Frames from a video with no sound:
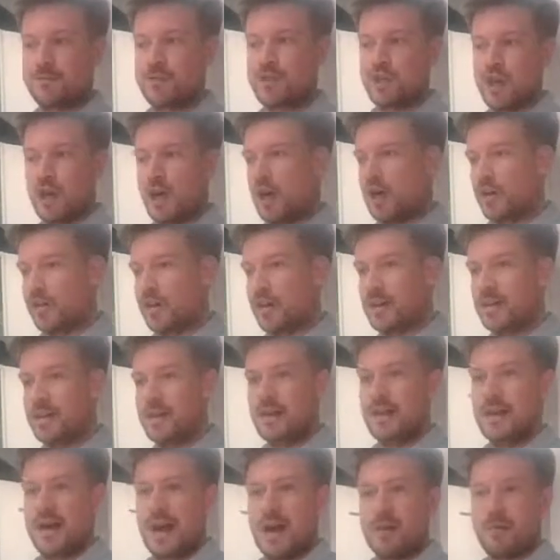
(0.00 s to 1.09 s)
char grill,
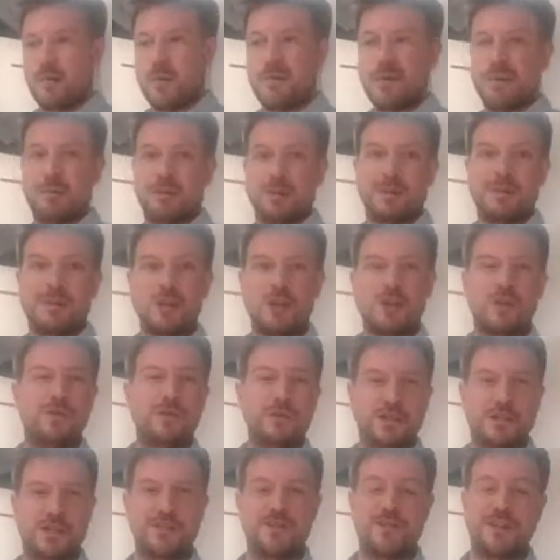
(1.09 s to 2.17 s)
and when we put them in the
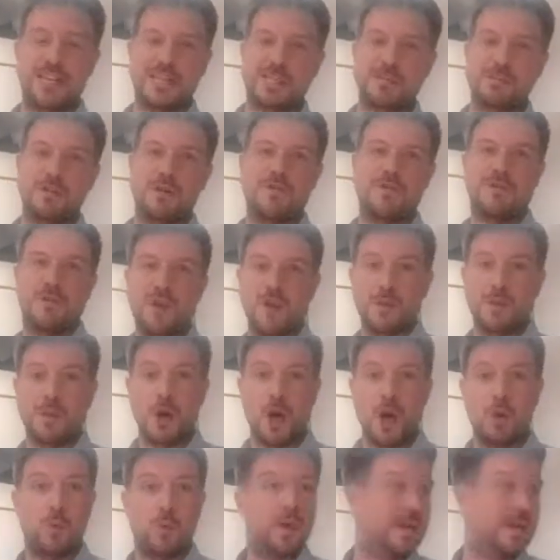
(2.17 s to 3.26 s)
oven just to finish them off, we
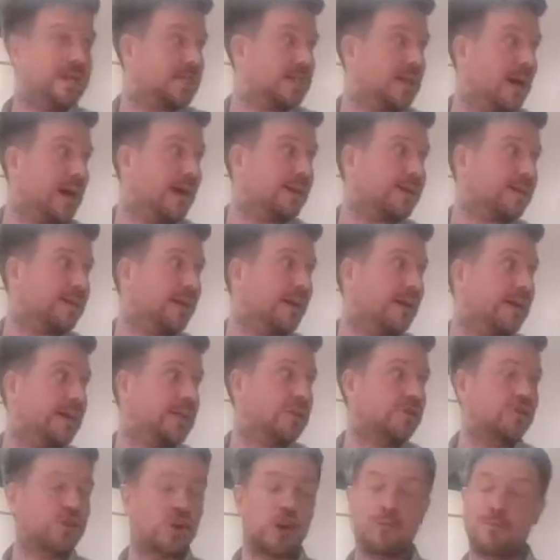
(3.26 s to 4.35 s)
always add
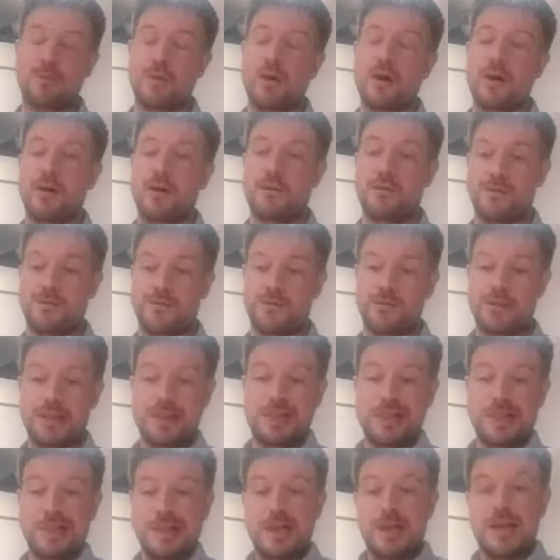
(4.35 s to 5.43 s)
a drop of
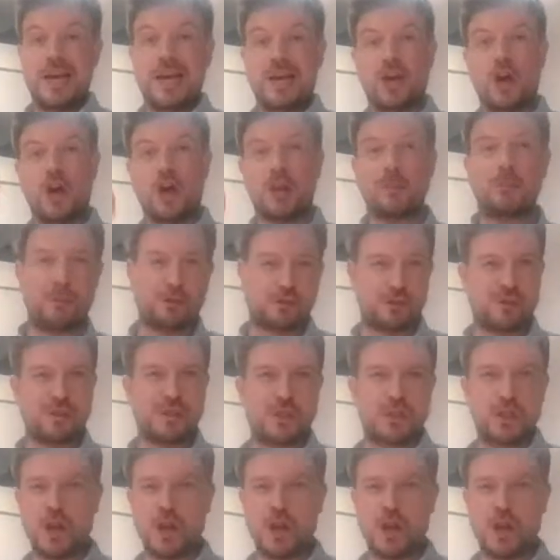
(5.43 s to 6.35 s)
garlic butter on the